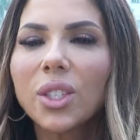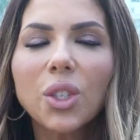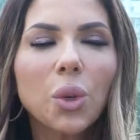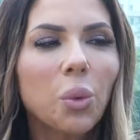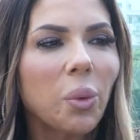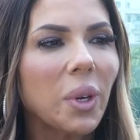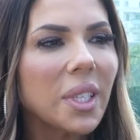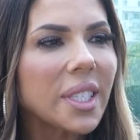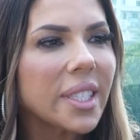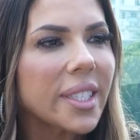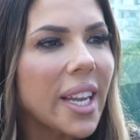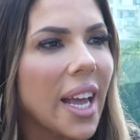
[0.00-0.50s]
So
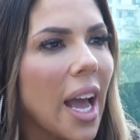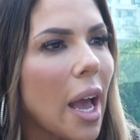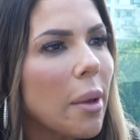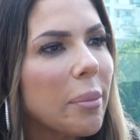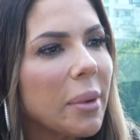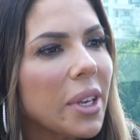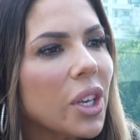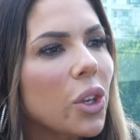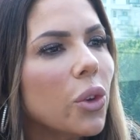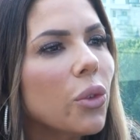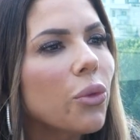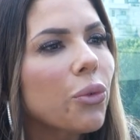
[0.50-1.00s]
what's next? I
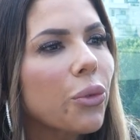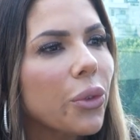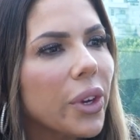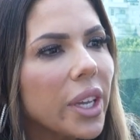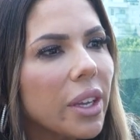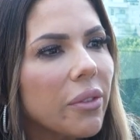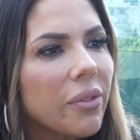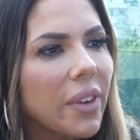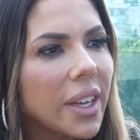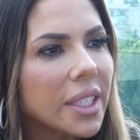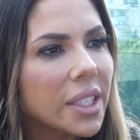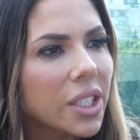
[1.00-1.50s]
mean, you've
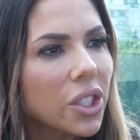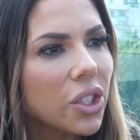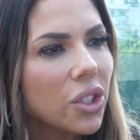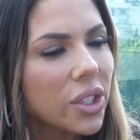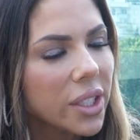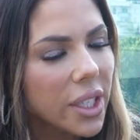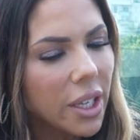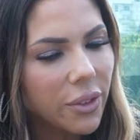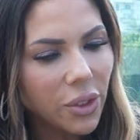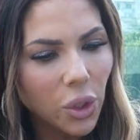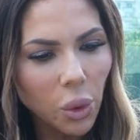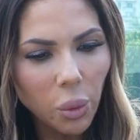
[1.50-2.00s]
reinvented
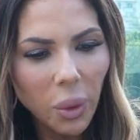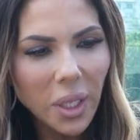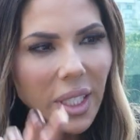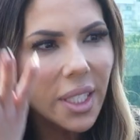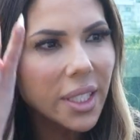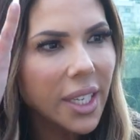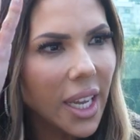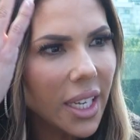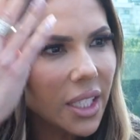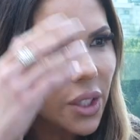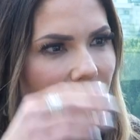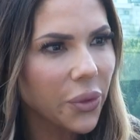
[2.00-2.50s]
yourself. So
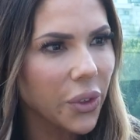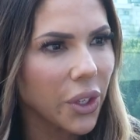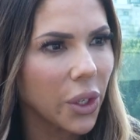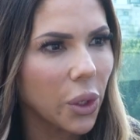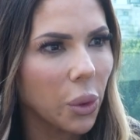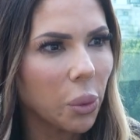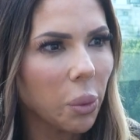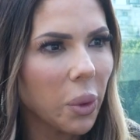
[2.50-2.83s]
what's next for you?